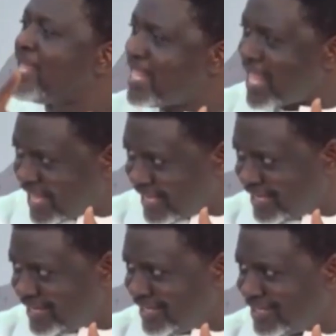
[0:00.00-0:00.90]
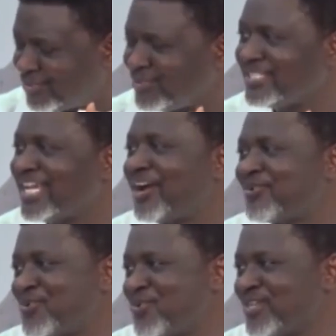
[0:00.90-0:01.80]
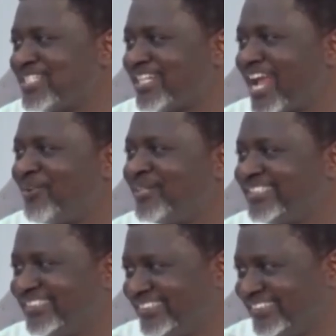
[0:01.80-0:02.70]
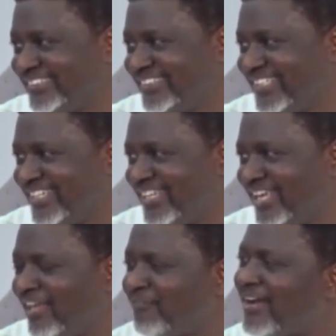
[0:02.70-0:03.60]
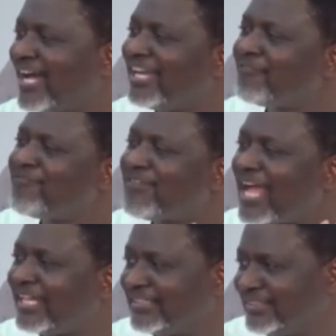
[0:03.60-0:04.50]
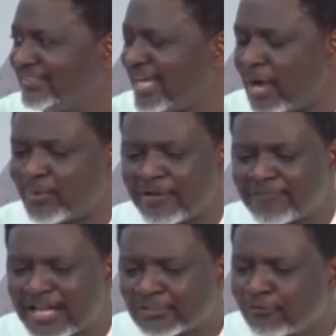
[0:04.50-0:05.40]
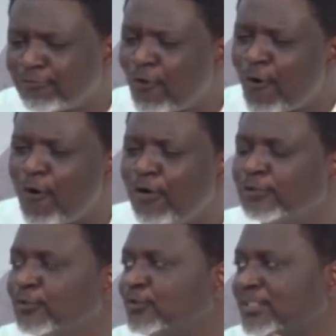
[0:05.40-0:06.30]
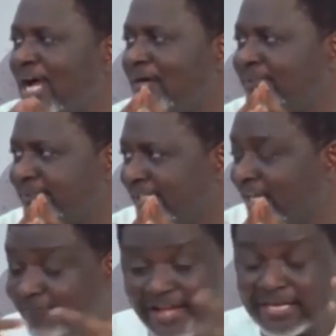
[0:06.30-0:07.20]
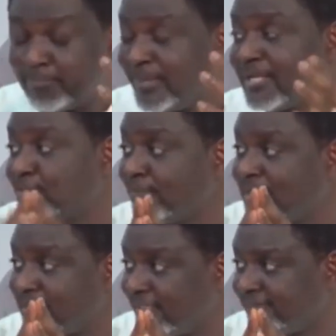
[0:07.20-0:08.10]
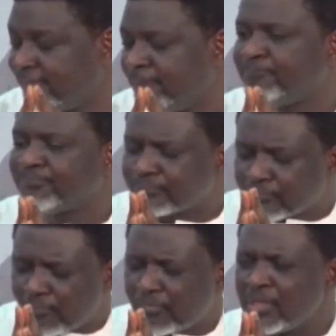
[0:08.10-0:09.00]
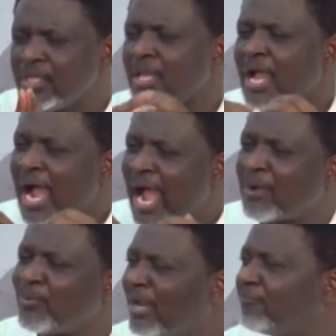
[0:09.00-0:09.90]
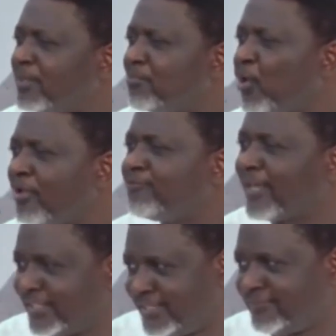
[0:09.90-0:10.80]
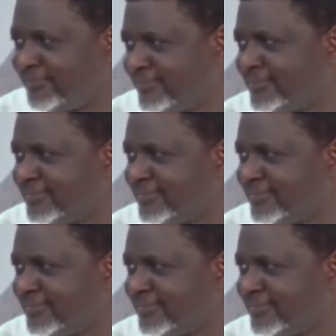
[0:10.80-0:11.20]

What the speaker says: here to DR Congo is 3 hours, if I had a flight, I would have cut off all those hours. If I had a plane to myself, I would have been more effective.